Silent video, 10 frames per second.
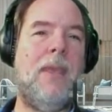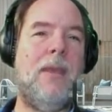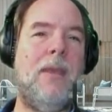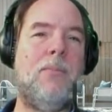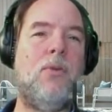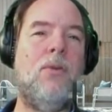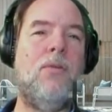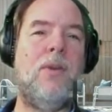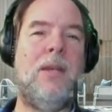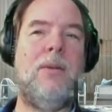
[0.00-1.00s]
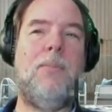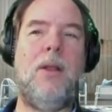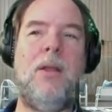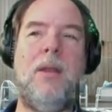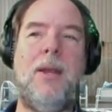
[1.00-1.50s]
improve
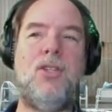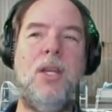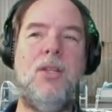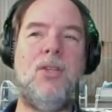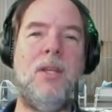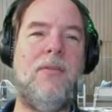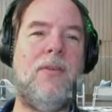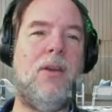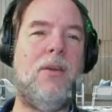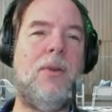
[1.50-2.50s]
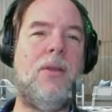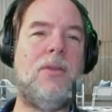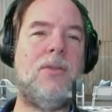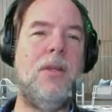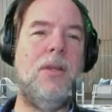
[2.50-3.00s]
readability by changing the
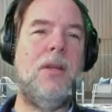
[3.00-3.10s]
variables.